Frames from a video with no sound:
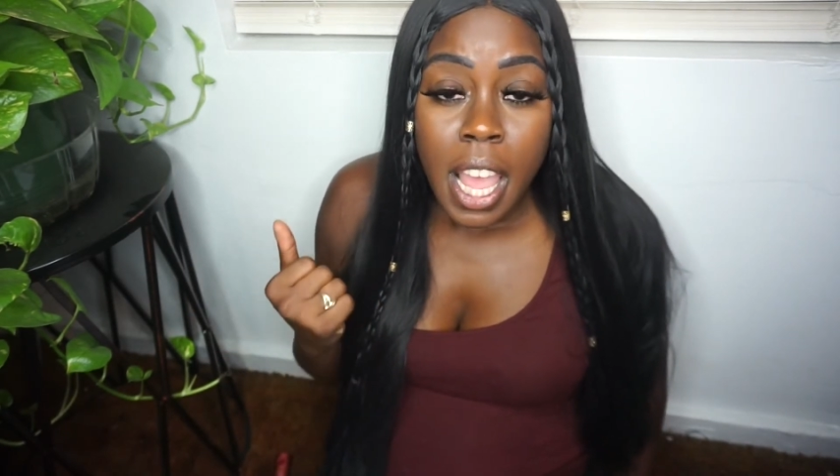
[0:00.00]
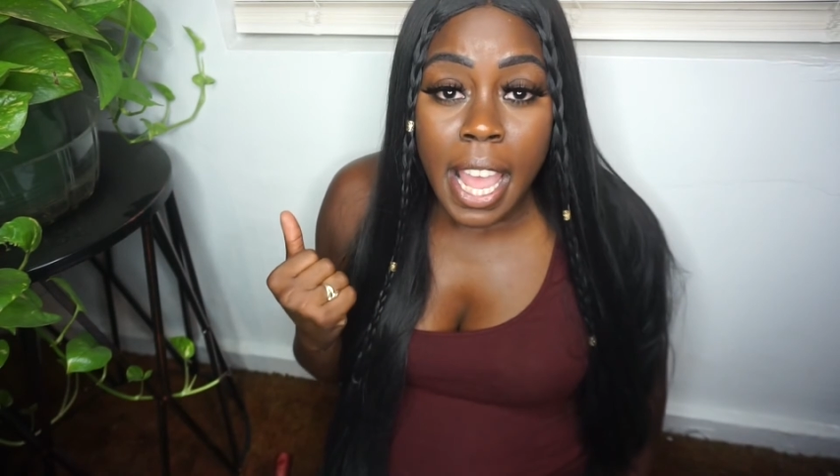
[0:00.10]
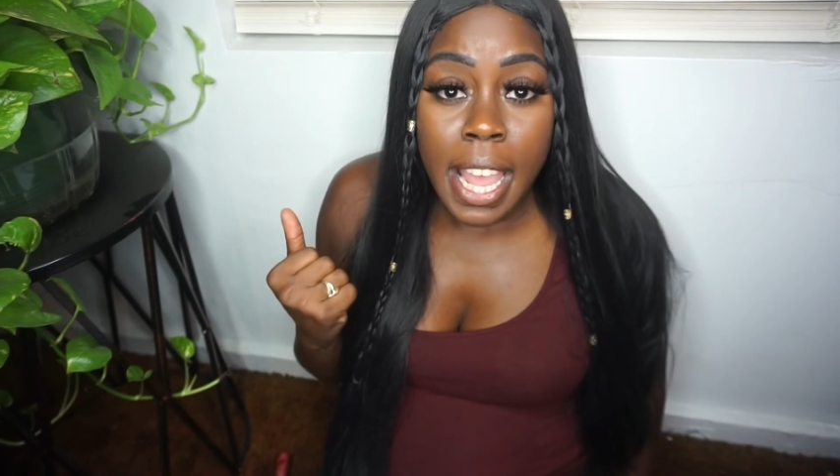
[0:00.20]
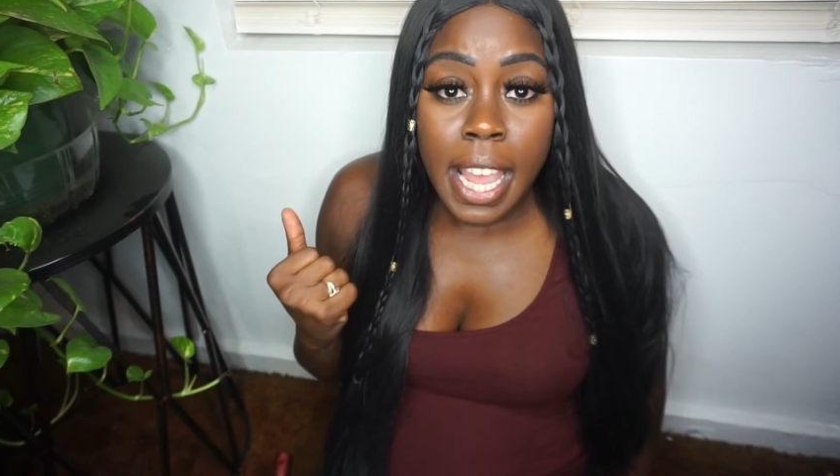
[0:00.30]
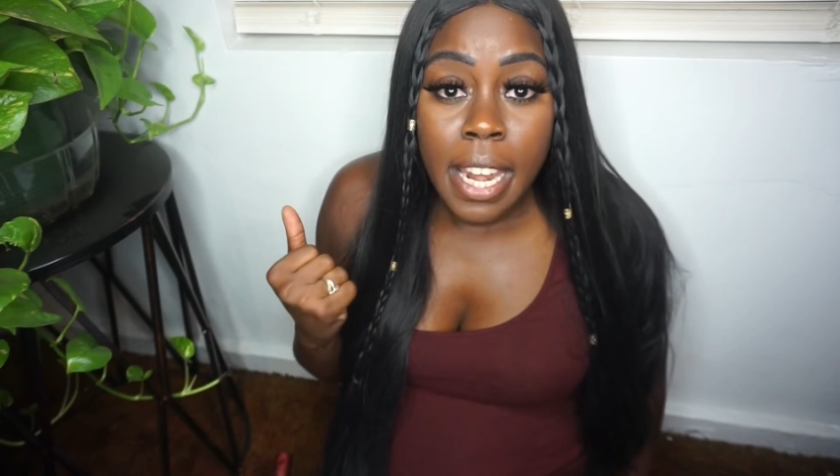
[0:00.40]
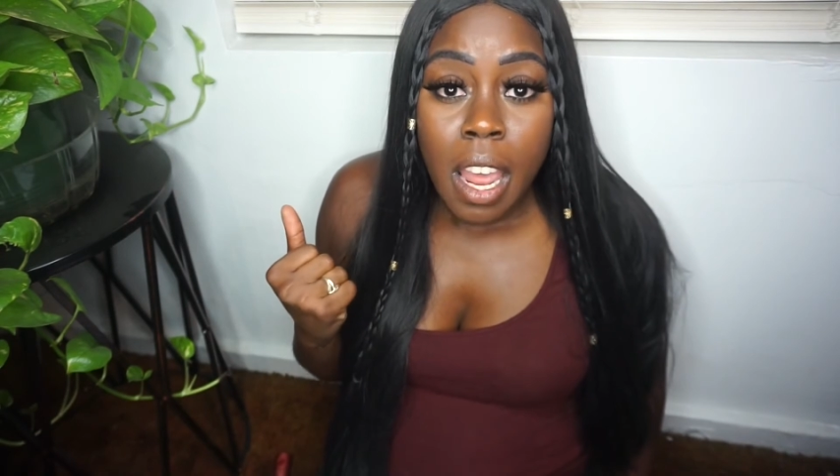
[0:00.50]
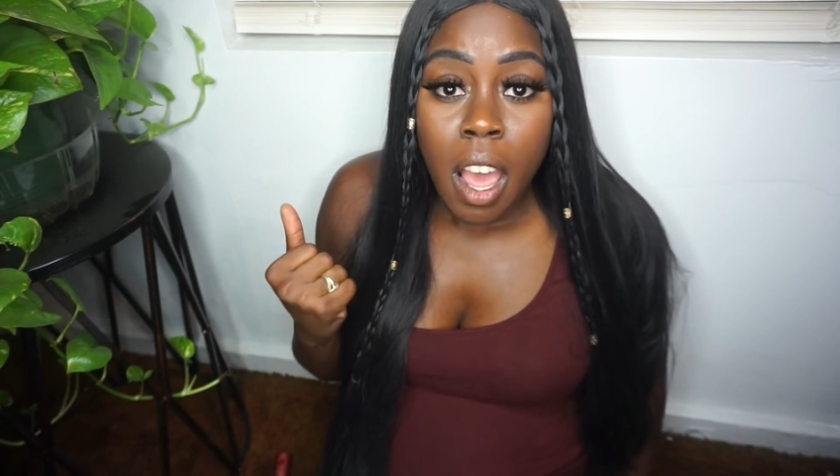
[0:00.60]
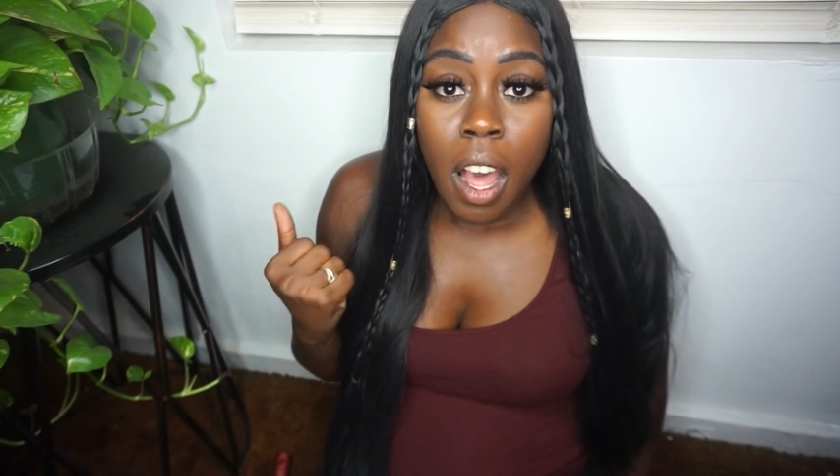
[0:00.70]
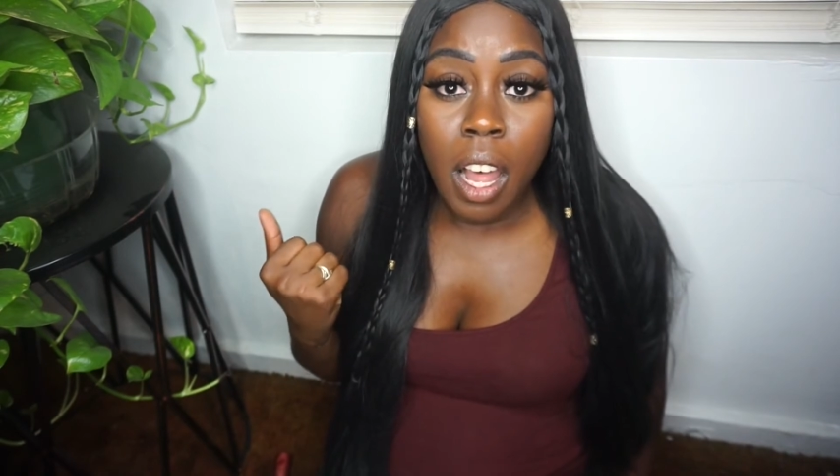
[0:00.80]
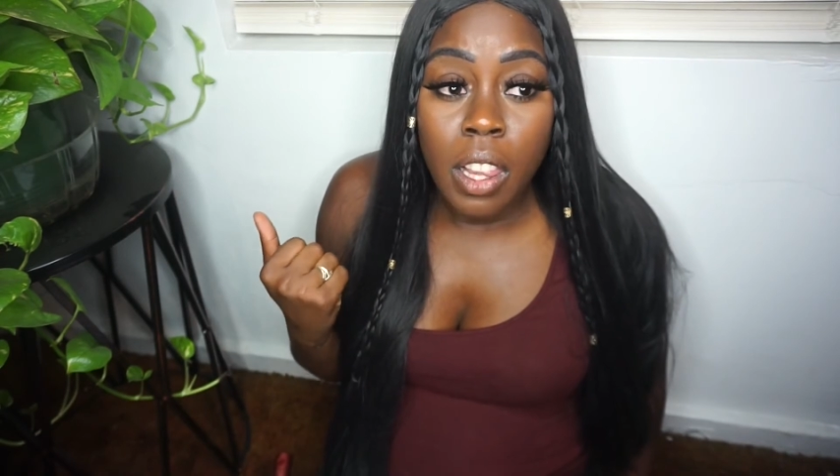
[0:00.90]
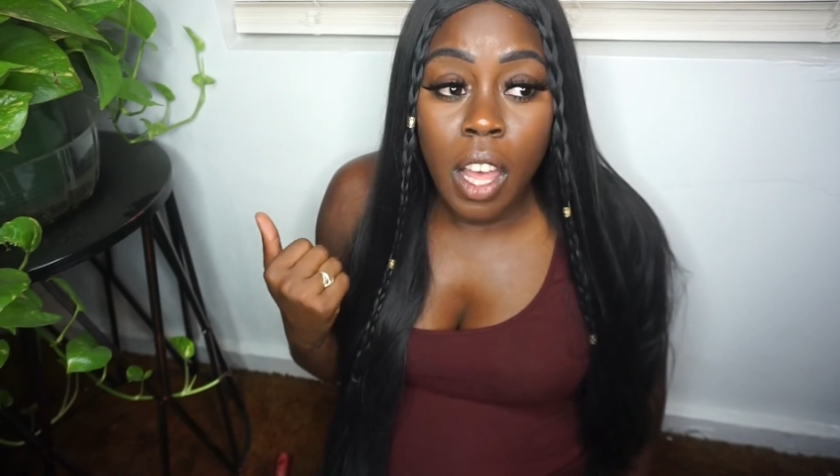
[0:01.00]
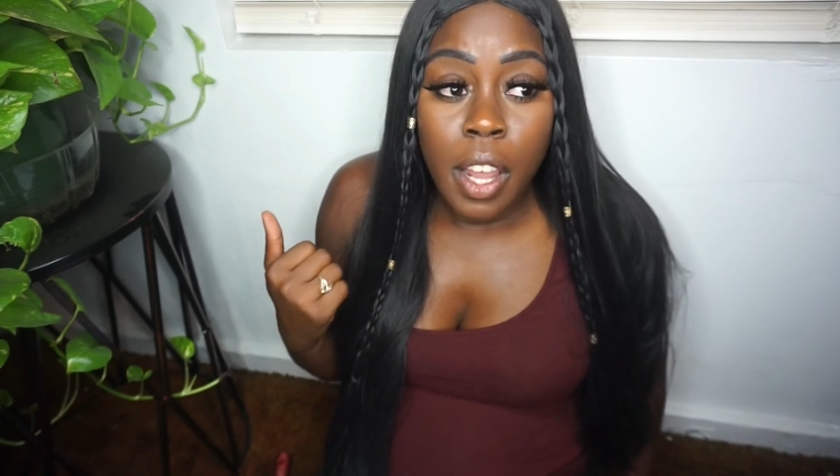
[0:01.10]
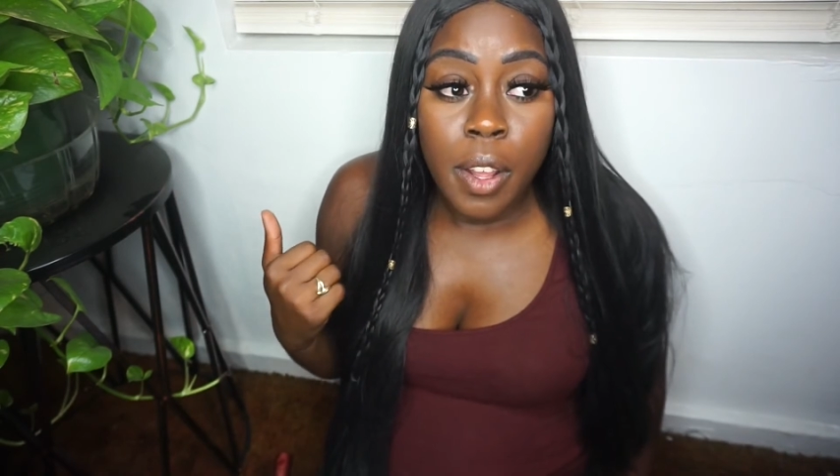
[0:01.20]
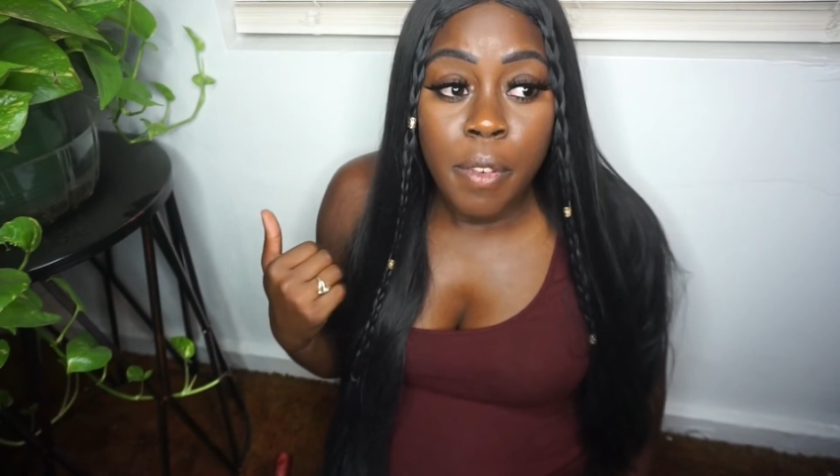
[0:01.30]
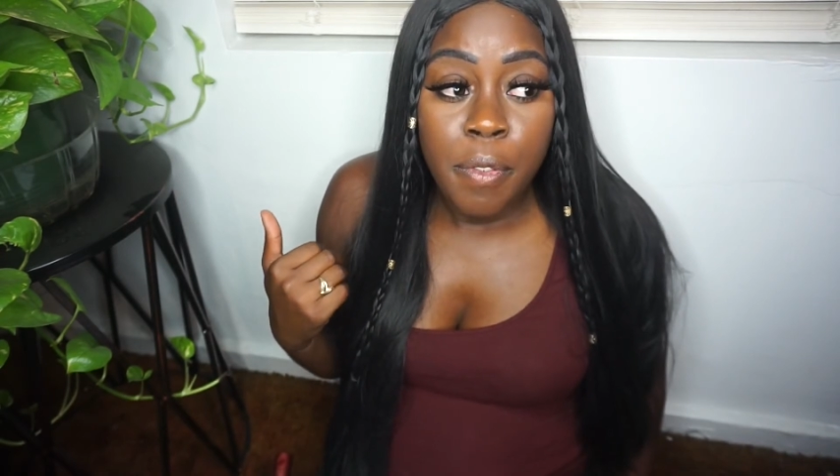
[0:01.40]
and a
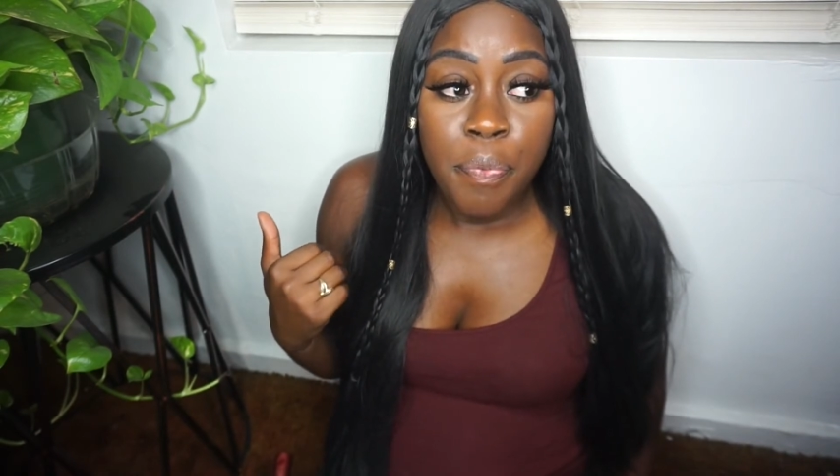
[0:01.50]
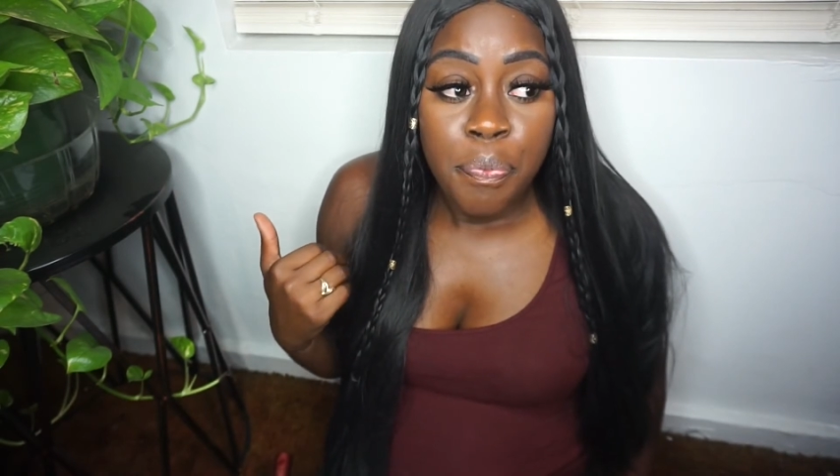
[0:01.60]
lot of